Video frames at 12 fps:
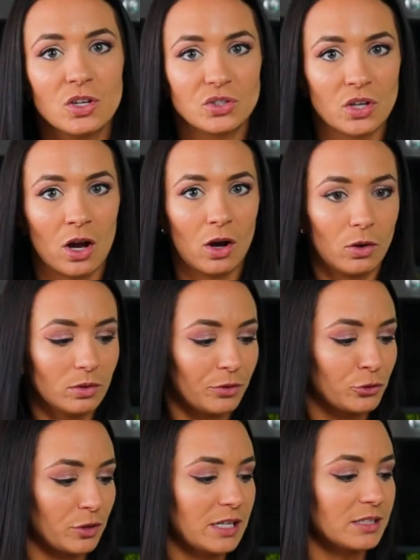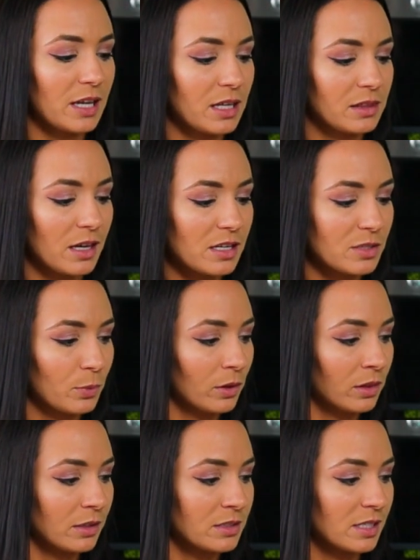So drinks like this,
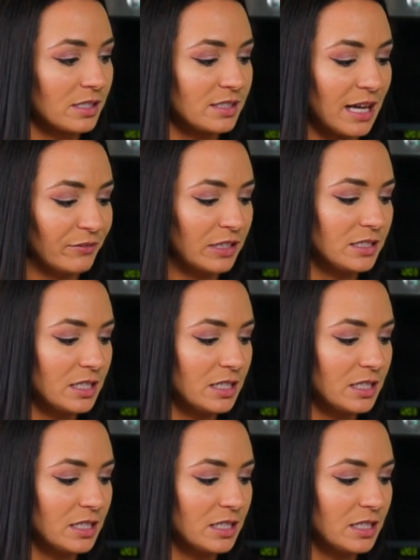it's the 7